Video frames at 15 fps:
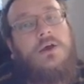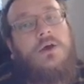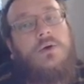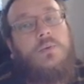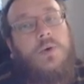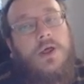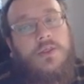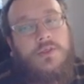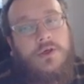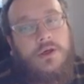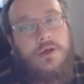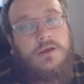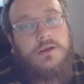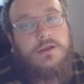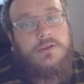
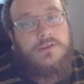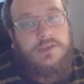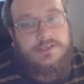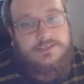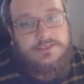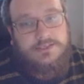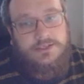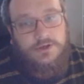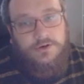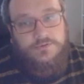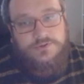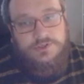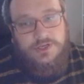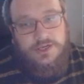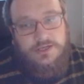whether this is the off
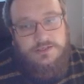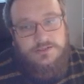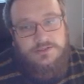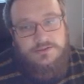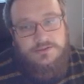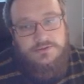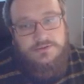state